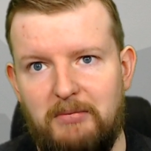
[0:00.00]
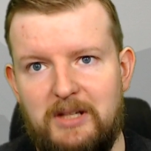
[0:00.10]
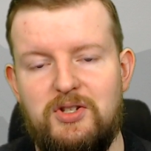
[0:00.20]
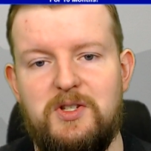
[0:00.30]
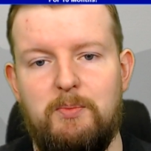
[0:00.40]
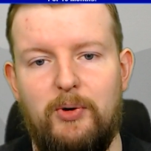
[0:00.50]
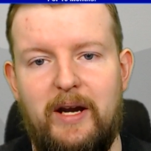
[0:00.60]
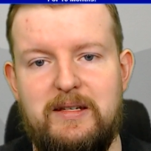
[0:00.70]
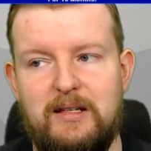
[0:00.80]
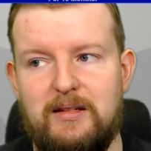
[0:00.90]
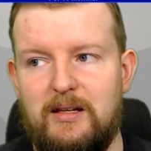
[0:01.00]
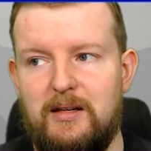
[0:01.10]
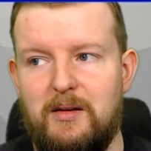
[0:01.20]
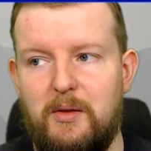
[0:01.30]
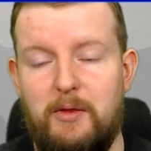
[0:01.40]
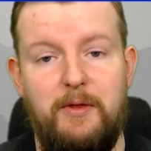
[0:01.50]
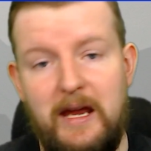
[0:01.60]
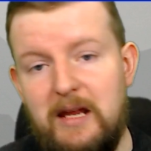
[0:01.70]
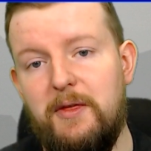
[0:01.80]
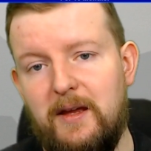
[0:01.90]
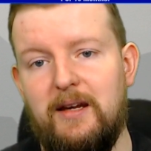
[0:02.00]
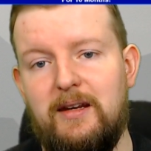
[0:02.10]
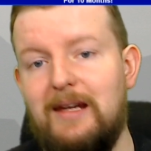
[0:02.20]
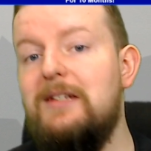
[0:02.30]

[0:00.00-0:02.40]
It's just surprising that they think